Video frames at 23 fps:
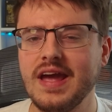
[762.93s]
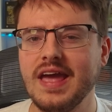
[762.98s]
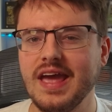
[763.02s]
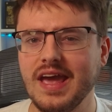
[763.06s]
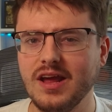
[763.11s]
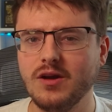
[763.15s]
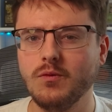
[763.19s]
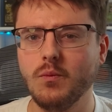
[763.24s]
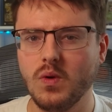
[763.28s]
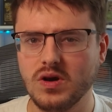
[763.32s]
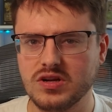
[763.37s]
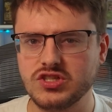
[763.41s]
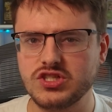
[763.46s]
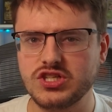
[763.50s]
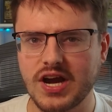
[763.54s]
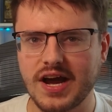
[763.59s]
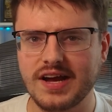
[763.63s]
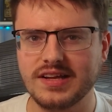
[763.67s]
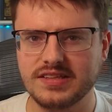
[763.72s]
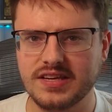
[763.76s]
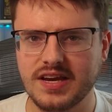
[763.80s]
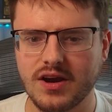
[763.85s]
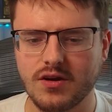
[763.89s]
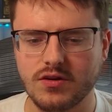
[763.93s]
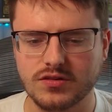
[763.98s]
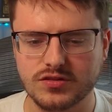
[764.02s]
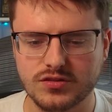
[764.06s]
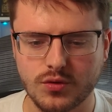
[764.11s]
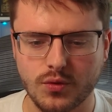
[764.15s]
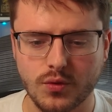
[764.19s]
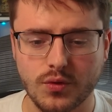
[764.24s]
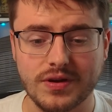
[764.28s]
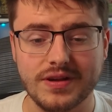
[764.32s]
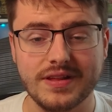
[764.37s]
in one-shot
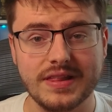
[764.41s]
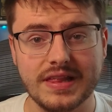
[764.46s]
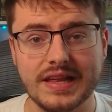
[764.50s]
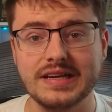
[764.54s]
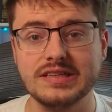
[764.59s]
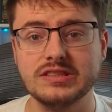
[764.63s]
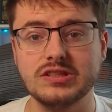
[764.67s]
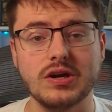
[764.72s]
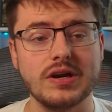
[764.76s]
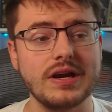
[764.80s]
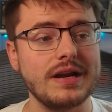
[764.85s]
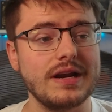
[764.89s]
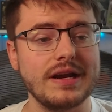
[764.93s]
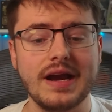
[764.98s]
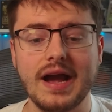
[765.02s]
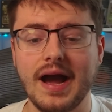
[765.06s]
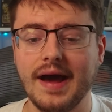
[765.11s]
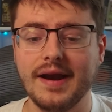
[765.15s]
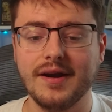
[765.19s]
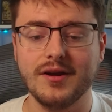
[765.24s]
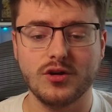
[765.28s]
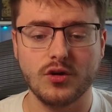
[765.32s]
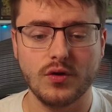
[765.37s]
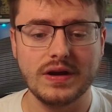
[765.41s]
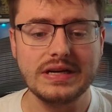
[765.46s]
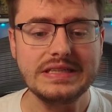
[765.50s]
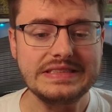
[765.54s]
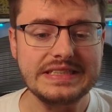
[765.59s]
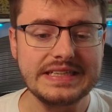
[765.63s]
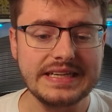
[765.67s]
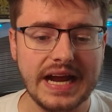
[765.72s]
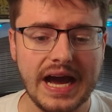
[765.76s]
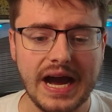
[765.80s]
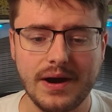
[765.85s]
territory. Things are getting kind of
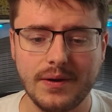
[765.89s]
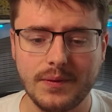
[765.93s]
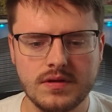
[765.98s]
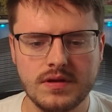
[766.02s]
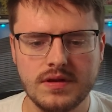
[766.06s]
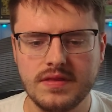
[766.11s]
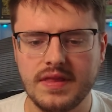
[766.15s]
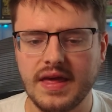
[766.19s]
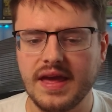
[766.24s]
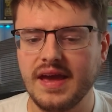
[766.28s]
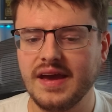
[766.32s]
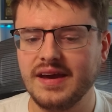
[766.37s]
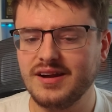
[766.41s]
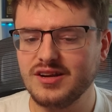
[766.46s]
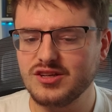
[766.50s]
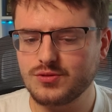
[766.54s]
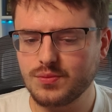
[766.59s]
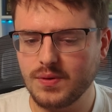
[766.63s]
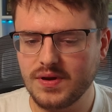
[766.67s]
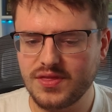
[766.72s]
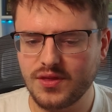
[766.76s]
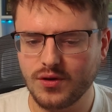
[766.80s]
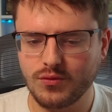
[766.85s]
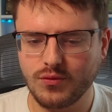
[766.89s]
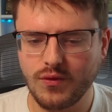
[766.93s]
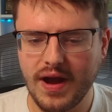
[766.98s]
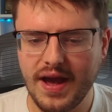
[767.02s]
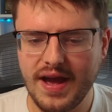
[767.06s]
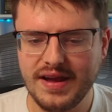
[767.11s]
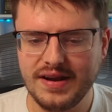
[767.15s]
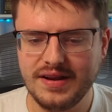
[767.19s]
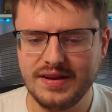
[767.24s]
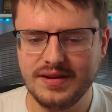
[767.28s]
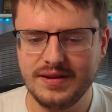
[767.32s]
crazy now. They hit us with a
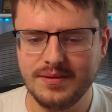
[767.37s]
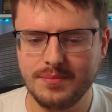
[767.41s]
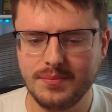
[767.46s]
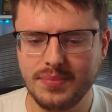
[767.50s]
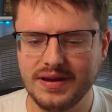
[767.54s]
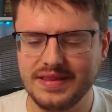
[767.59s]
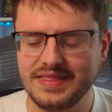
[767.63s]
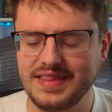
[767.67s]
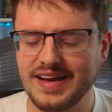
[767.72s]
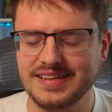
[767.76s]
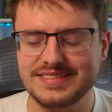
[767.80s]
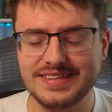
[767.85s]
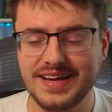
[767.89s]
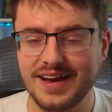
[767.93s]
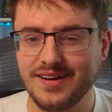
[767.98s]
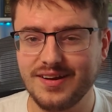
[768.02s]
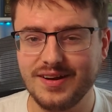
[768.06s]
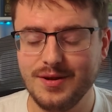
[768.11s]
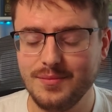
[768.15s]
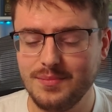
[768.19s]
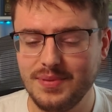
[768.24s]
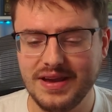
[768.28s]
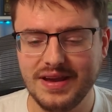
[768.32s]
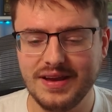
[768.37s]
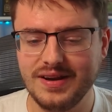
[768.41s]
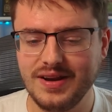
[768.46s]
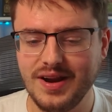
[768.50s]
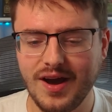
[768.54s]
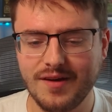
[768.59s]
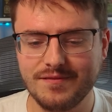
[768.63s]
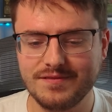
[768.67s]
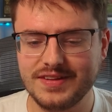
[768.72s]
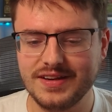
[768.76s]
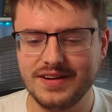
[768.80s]
red, but that's not going to be
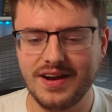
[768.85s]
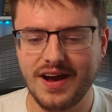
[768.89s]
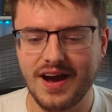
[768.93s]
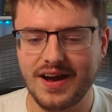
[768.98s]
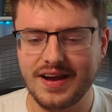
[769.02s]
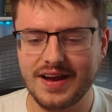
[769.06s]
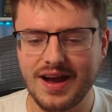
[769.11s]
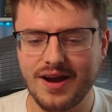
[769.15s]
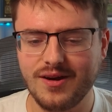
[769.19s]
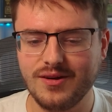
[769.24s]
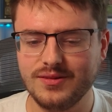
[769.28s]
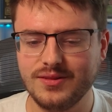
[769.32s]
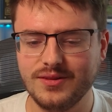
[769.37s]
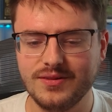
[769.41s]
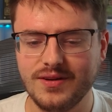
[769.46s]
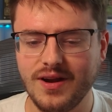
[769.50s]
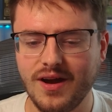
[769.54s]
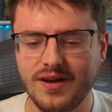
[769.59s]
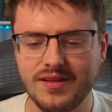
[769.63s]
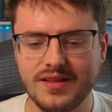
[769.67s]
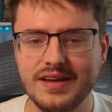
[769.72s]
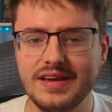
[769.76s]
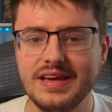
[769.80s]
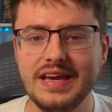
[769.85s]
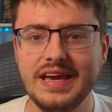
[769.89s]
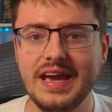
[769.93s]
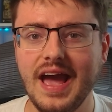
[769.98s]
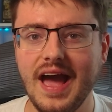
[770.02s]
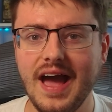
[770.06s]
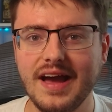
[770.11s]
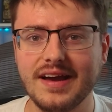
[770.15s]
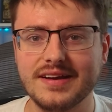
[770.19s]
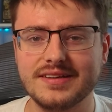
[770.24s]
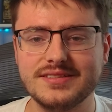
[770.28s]
enough to knock out Lunala
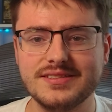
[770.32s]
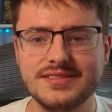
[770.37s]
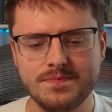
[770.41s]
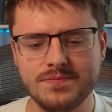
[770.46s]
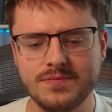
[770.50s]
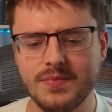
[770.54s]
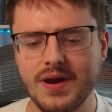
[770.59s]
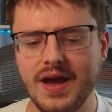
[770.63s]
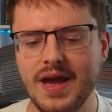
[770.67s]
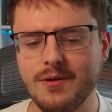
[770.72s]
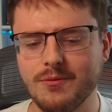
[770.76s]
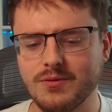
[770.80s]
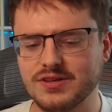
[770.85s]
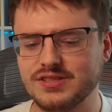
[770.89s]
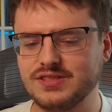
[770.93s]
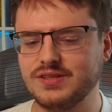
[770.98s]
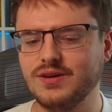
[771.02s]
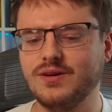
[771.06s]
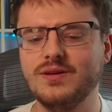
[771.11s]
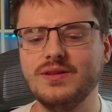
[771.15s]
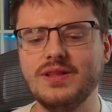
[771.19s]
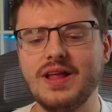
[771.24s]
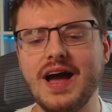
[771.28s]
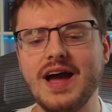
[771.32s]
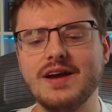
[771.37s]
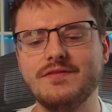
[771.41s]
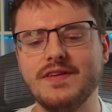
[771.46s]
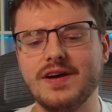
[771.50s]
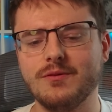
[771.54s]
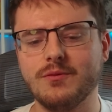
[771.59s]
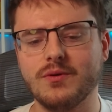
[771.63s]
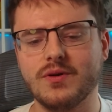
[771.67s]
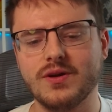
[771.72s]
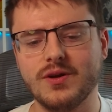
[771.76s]
EX. But hey, we're still alive,
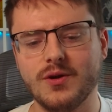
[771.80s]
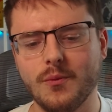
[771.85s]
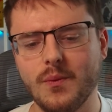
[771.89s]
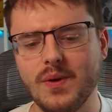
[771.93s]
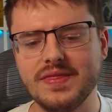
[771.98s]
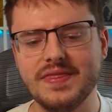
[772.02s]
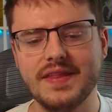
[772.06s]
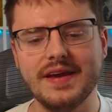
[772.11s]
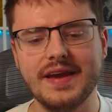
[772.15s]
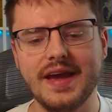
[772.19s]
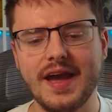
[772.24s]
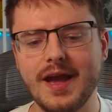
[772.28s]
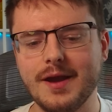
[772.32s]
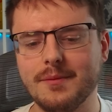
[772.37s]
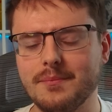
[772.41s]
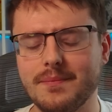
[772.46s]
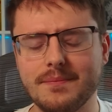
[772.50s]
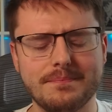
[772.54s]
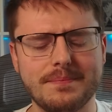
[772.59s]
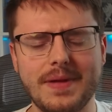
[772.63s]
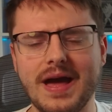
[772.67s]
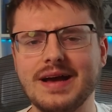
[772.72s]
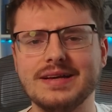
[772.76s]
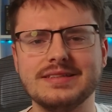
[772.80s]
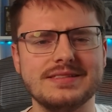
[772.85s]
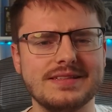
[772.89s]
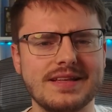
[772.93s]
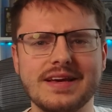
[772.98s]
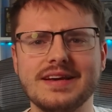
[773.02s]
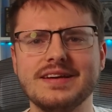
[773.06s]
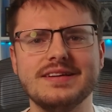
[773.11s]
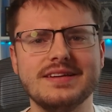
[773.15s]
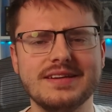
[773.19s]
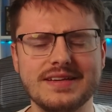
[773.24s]
and we're going to win the game as
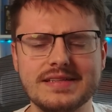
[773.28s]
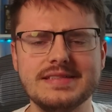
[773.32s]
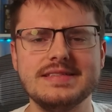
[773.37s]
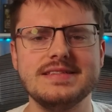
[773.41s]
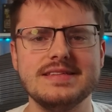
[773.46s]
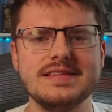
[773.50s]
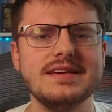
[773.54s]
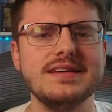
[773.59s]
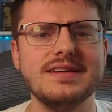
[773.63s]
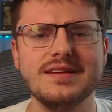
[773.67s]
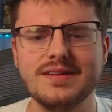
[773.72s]
they concede,